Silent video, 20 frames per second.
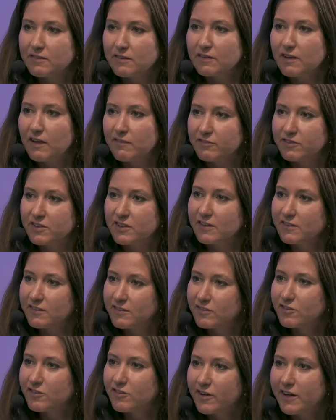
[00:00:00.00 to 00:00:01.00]
I loved
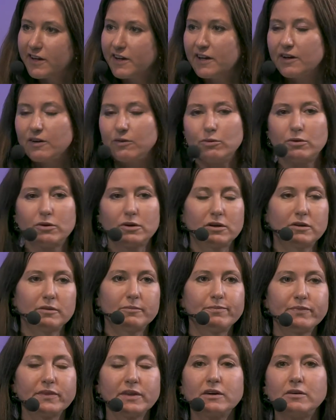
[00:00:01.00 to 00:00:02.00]
history or
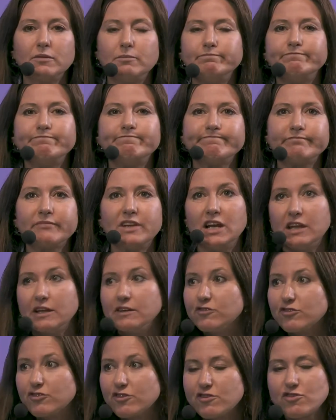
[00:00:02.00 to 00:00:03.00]

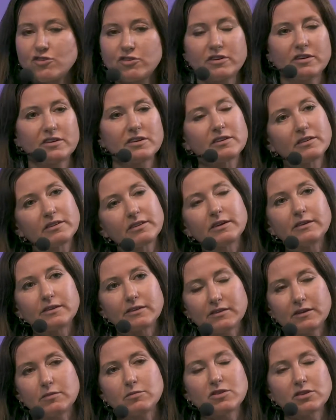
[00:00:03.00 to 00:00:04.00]
literature,
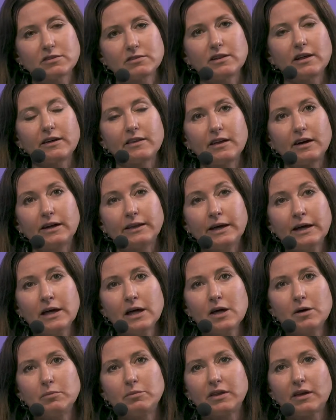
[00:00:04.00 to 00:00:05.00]
subjects like that.
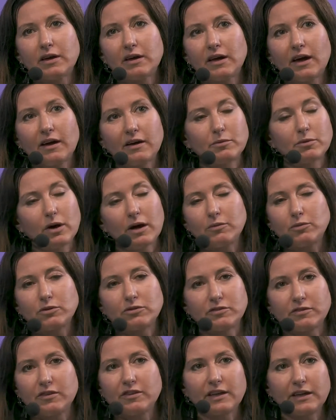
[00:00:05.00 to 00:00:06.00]
But I
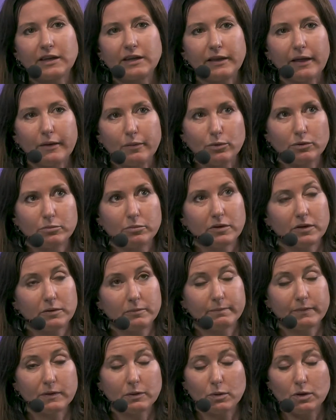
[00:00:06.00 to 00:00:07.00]
wasn't thinking I would be
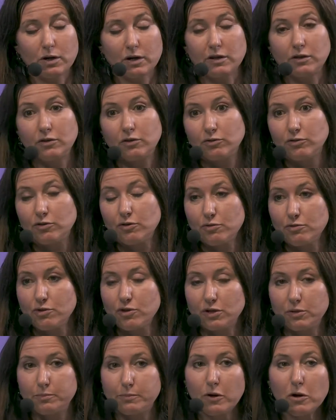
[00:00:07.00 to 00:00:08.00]
working on
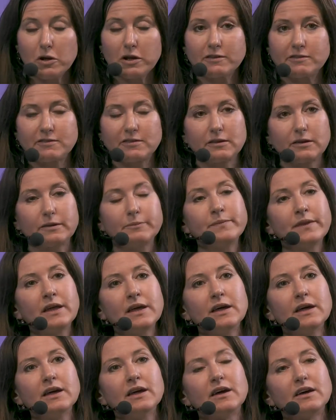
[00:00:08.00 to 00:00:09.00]
social policy
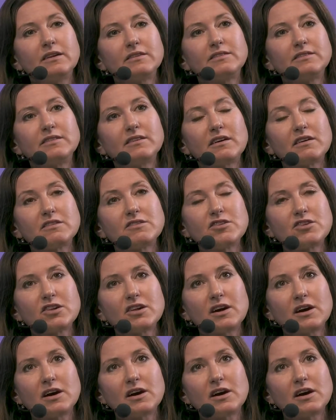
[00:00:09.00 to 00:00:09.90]
as such.